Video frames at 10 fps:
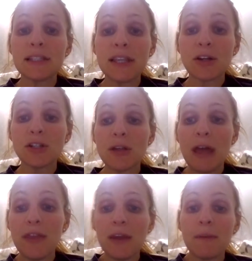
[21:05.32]
There's I
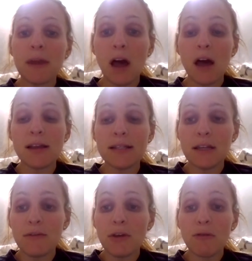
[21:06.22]
think because
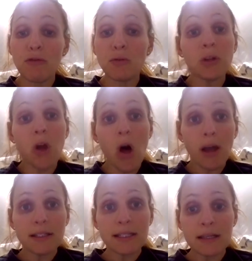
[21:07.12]
of the food
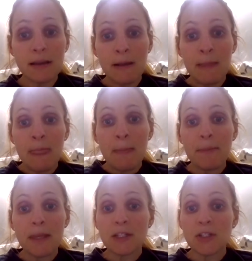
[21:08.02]
laws
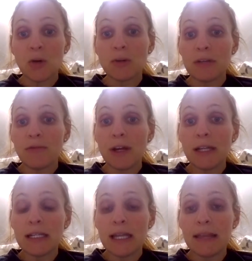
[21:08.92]
being so
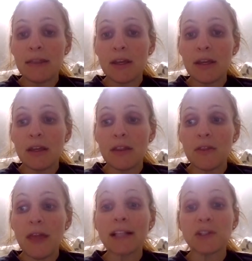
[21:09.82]
different, and
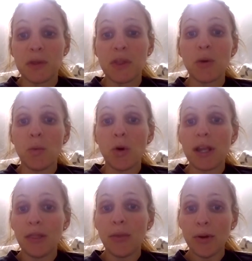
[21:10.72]
that's what they're
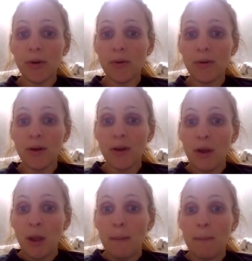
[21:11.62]
working through.
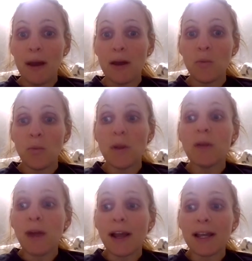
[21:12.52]
But
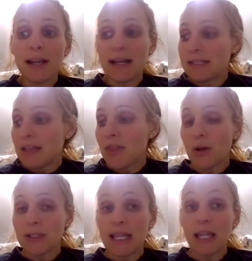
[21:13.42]
we recognize that
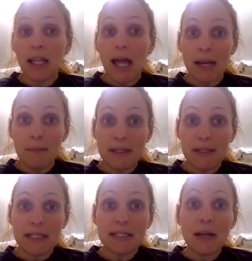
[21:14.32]
there's a lot of
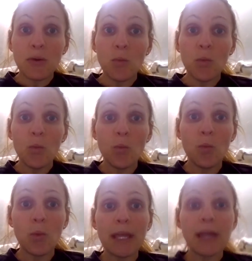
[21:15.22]
business. Now,
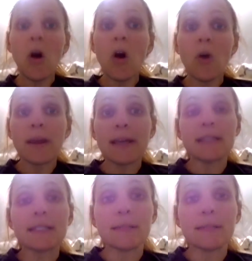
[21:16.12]
you can always